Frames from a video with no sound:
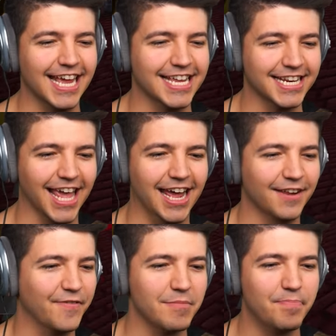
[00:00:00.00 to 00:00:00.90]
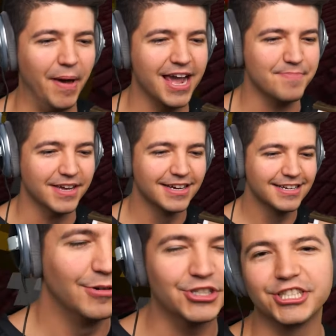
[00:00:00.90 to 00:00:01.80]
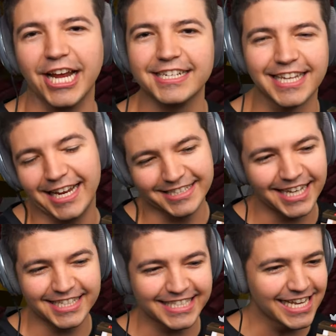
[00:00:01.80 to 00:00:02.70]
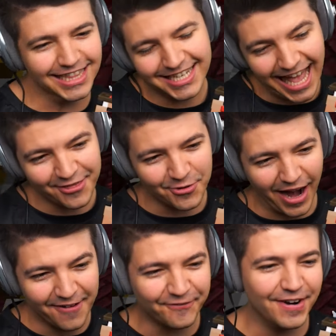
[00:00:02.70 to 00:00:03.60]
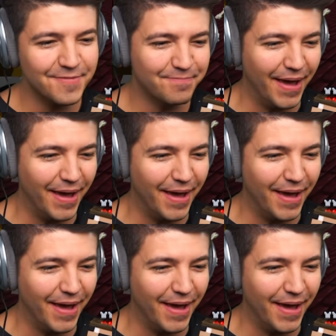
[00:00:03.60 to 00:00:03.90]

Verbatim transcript: taking candy from a baby. We should change that. It's like stealing netherite from a